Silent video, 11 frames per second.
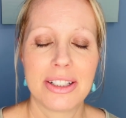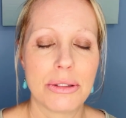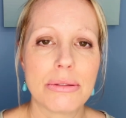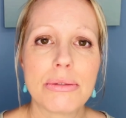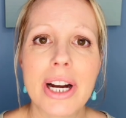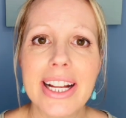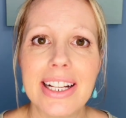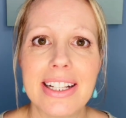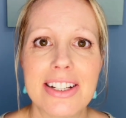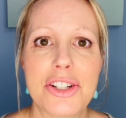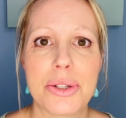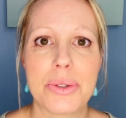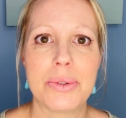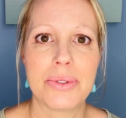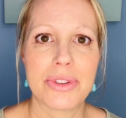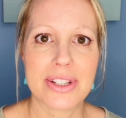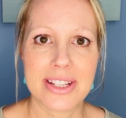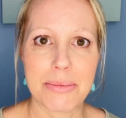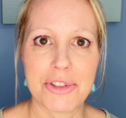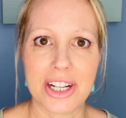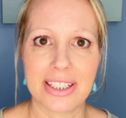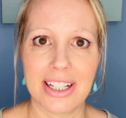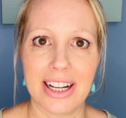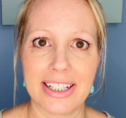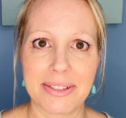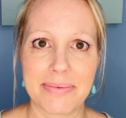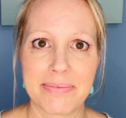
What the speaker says: right into the subject line.